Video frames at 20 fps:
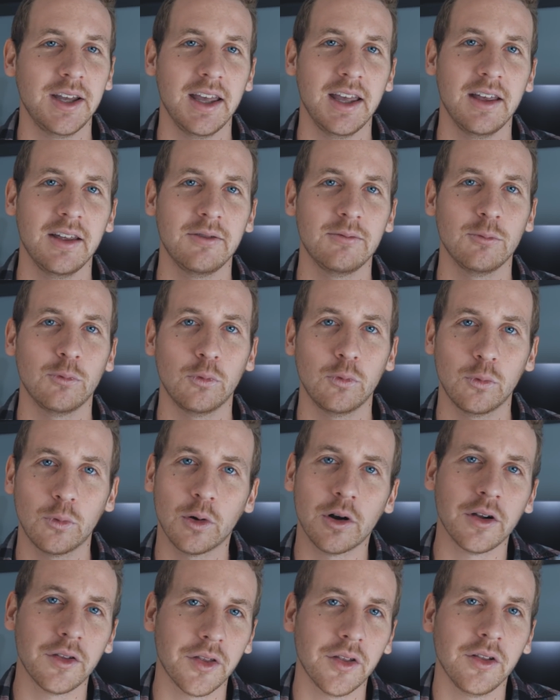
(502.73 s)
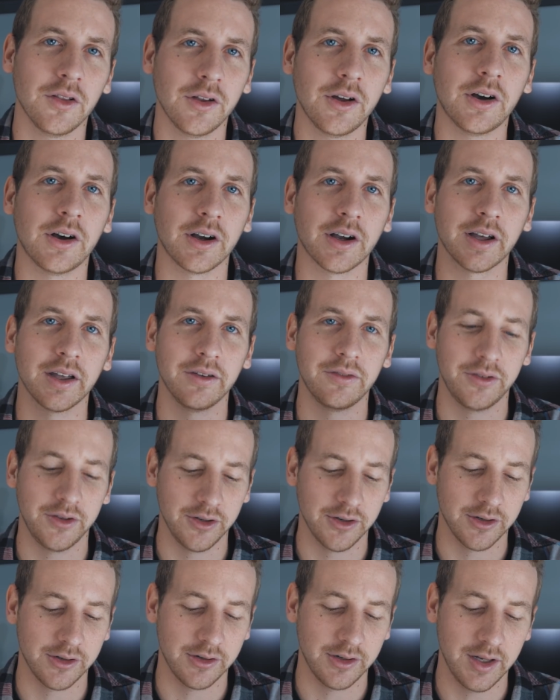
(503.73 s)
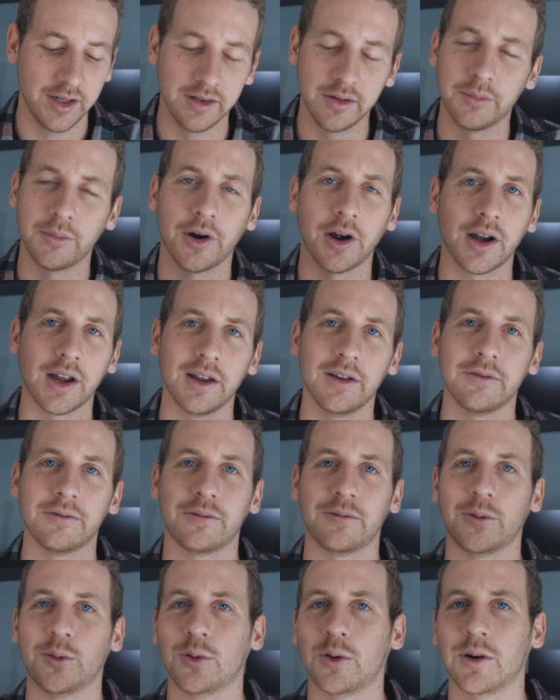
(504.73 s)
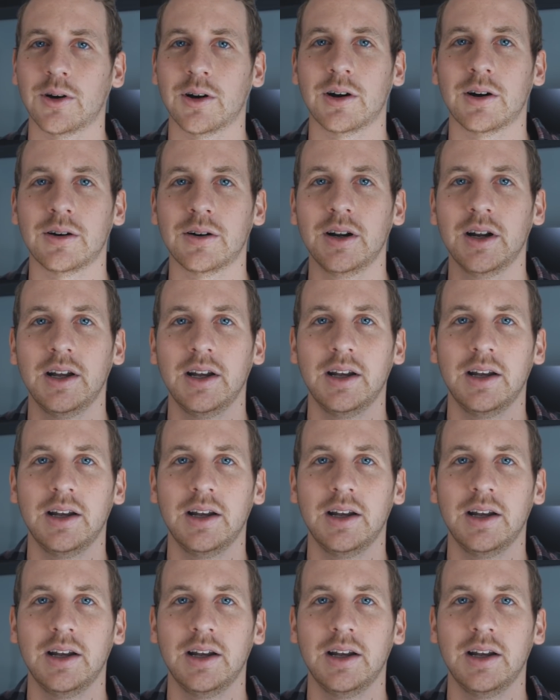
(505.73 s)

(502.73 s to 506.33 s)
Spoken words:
and worth a look if you're in the market for